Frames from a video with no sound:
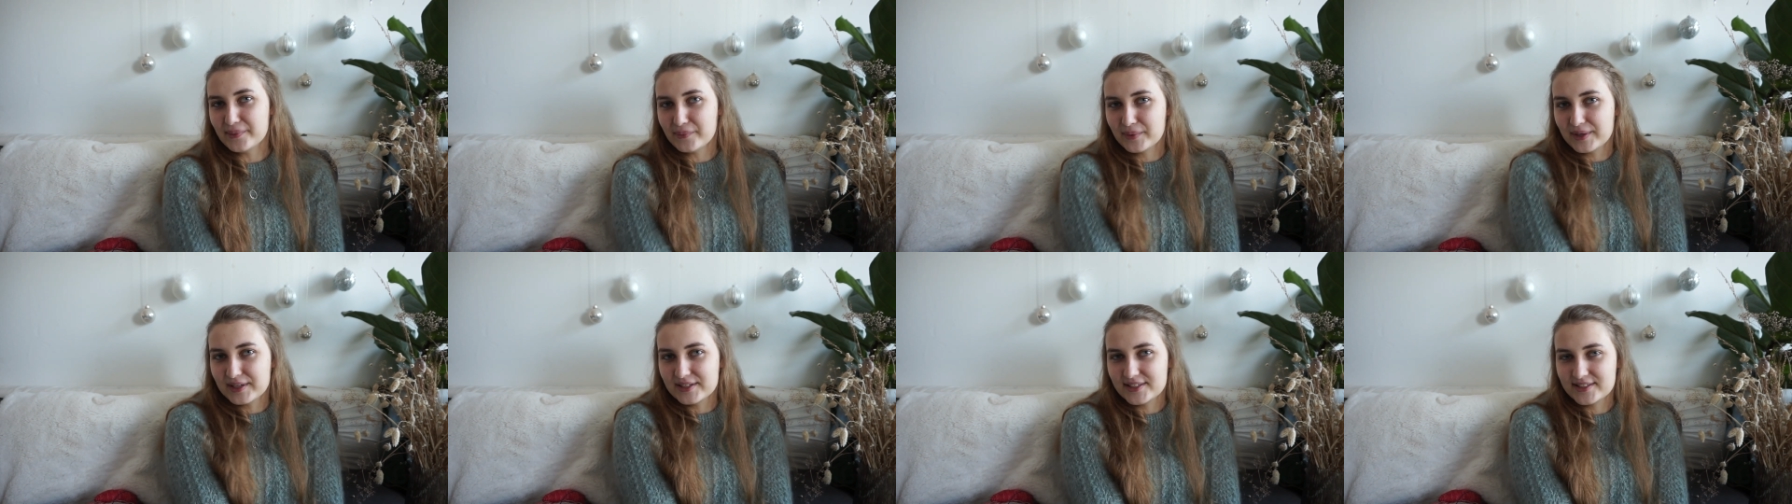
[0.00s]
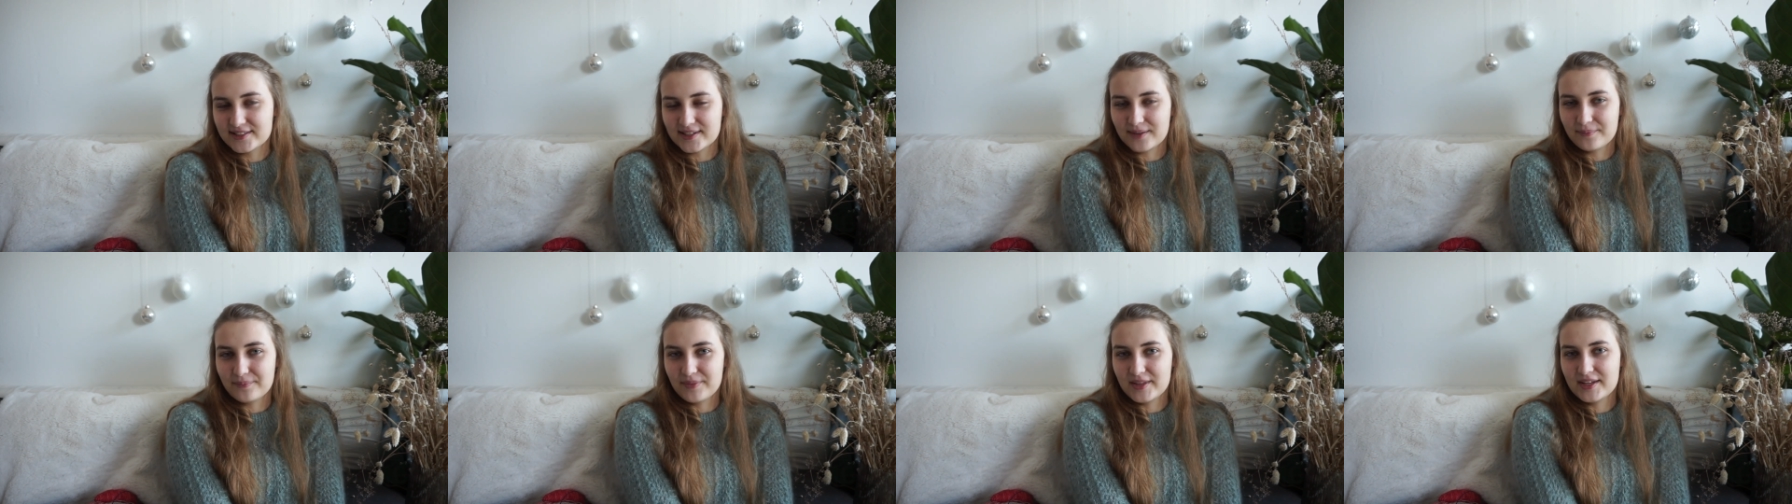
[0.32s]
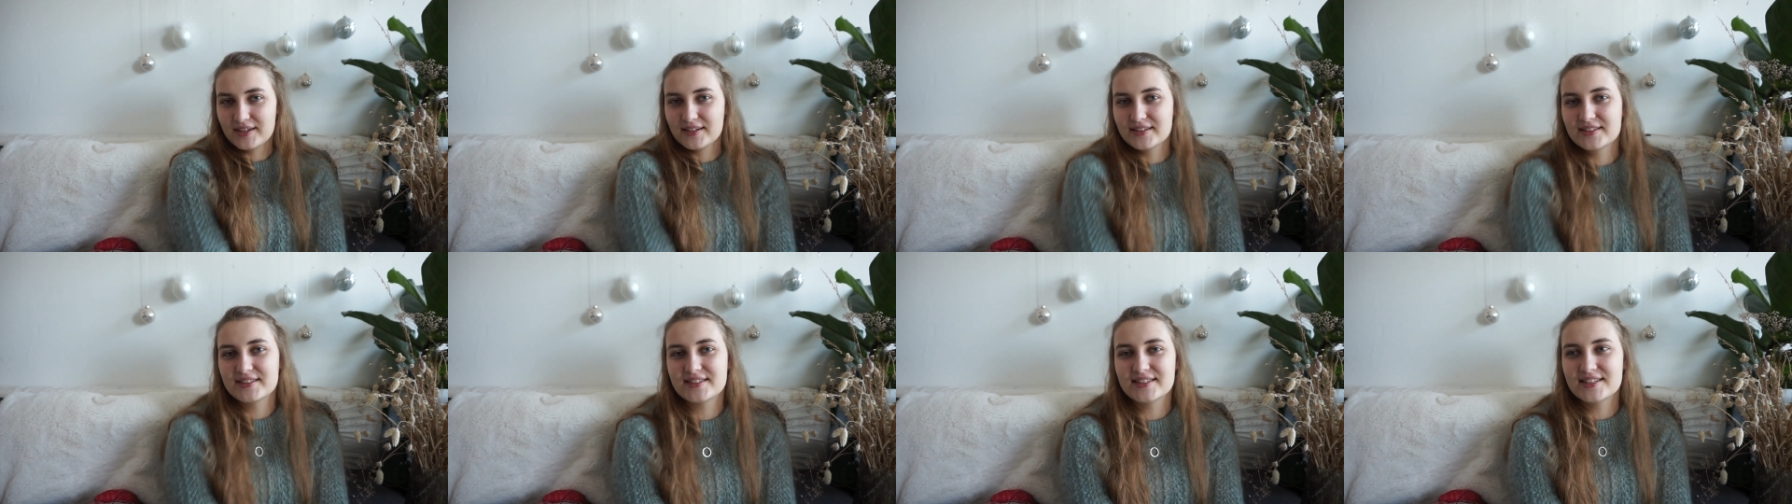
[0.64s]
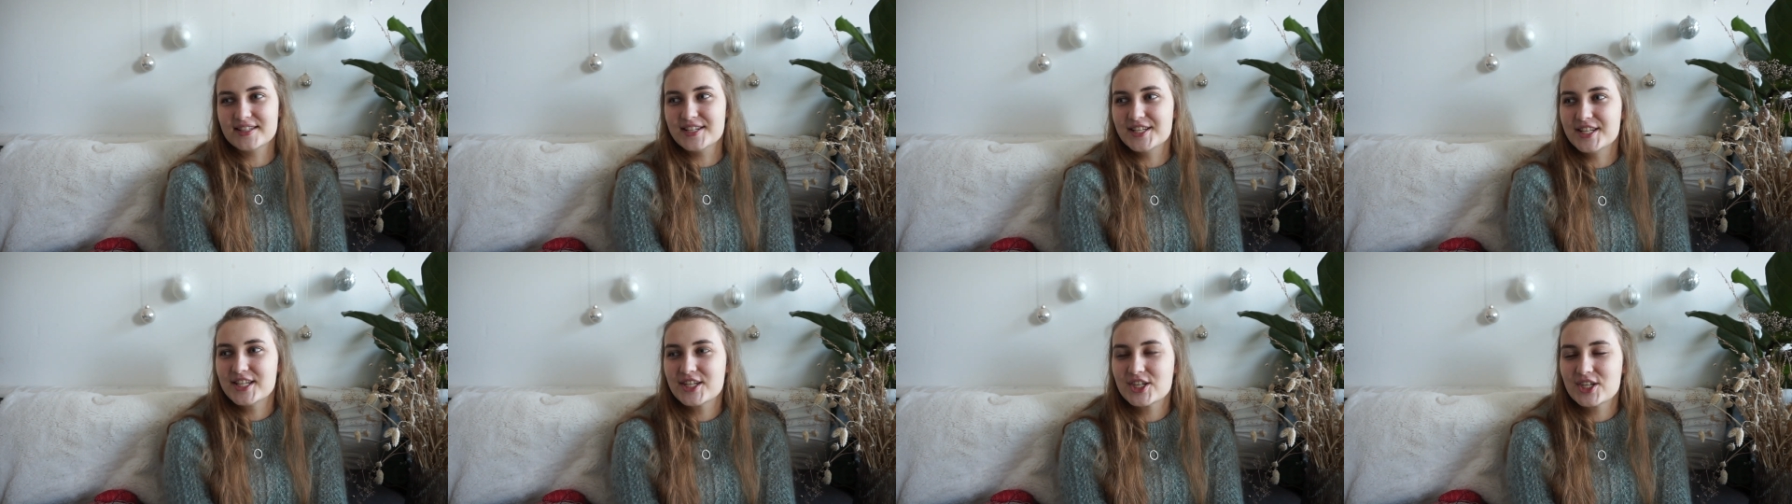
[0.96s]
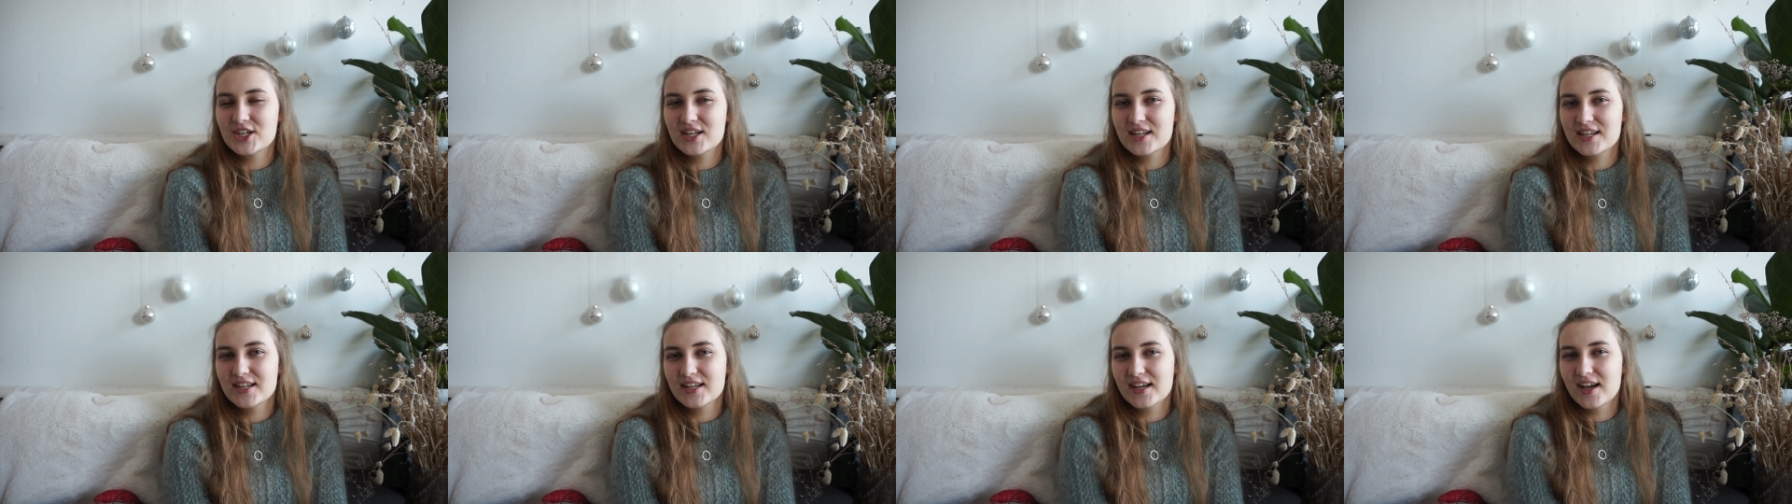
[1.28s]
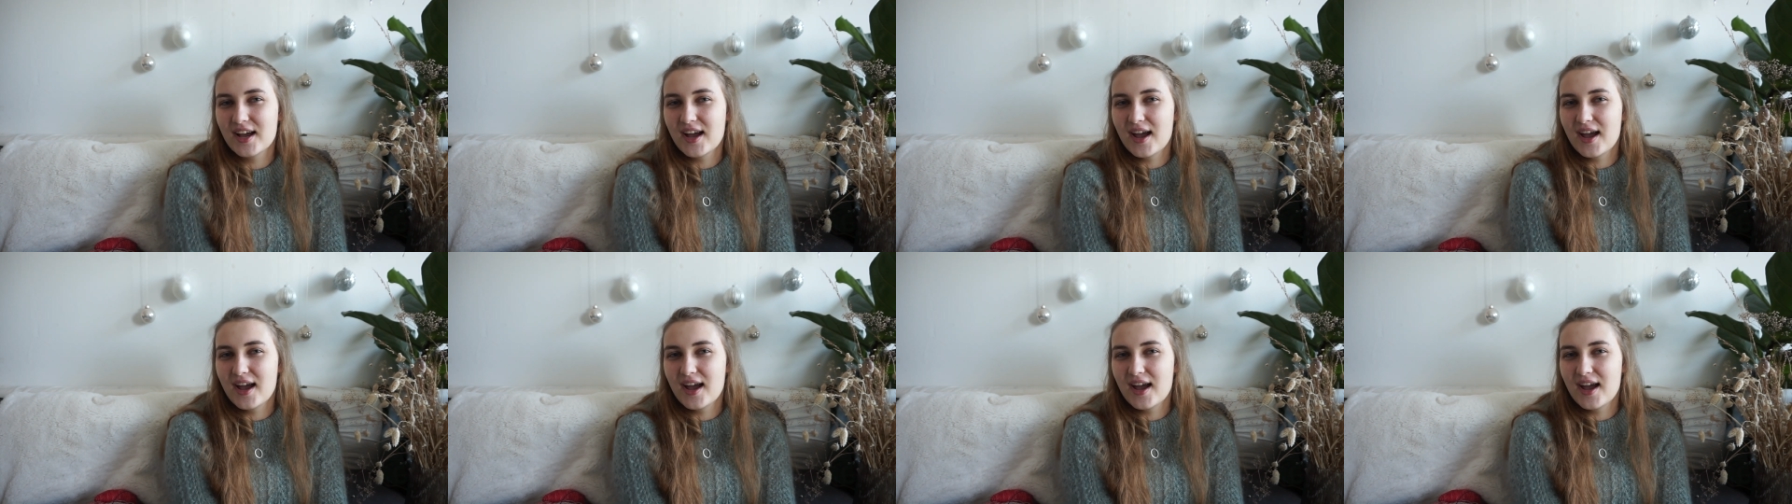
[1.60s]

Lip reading: when something is itchy,